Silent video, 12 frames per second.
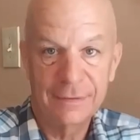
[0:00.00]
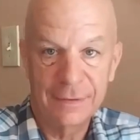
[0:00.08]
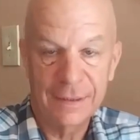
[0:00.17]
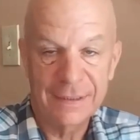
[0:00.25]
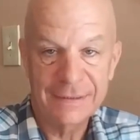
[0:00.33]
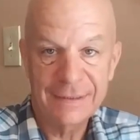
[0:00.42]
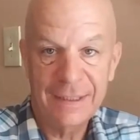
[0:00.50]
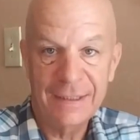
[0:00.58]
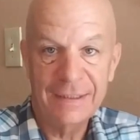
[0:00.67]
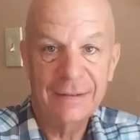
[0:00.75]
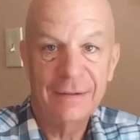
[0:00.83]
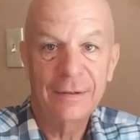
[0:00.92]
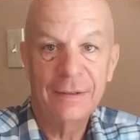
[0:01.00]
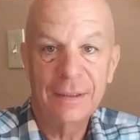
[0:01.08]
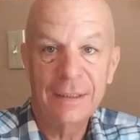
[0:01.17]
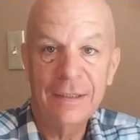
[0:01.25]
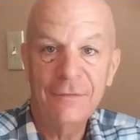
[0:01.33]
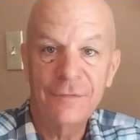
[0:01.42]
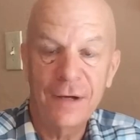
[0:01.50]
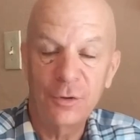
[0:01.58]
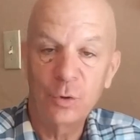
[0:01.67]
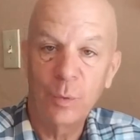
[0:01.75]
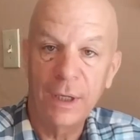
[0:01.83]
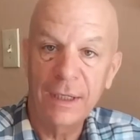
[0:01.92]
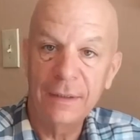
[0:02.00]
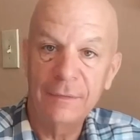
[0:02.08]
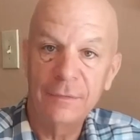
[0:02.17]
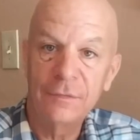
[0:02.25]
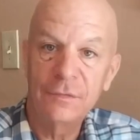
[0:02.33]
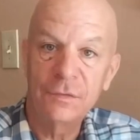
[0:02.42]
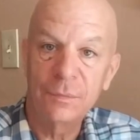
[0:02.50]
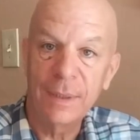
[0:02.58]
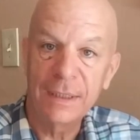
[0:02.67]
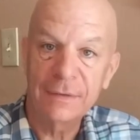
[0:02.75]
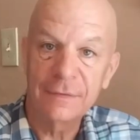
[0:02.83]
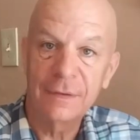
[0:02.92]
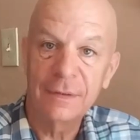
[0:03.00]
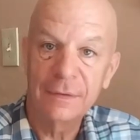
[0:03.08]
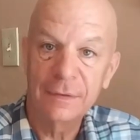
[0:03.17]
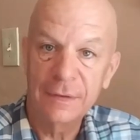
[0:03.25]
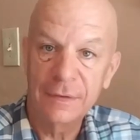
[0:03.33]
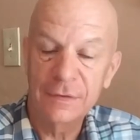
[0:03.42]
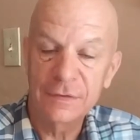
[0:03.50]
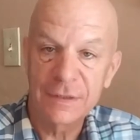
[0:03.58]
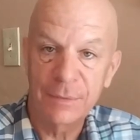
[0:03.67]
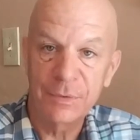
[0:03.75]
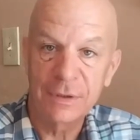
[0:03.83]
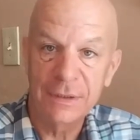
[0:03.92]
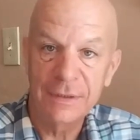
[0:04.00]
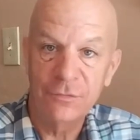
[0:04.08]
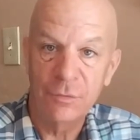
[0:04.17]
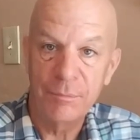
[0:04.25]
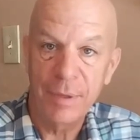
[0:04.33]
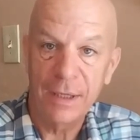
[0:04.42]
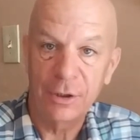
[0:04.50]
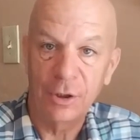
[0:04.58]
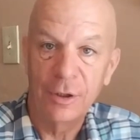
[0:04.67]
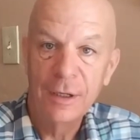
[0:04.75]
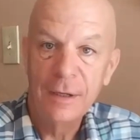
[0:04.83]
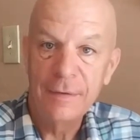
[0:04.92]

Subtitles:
like I say, he found a way to make it into something even better.